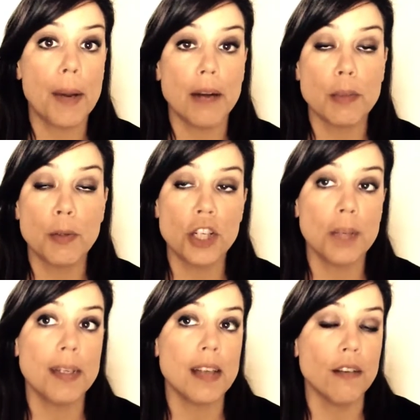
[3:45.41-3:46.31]
but I was pushing
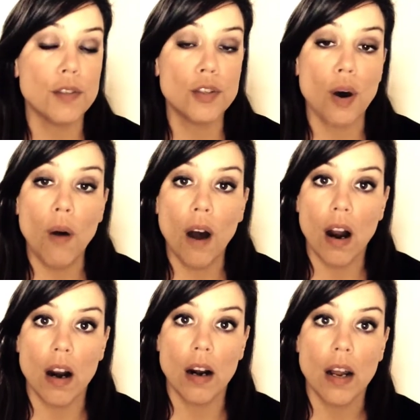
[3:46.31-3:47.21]
myself so
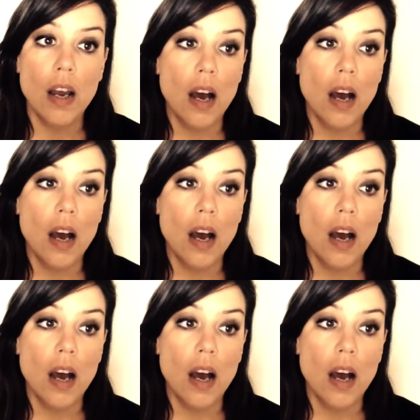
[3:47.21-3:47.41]
hard.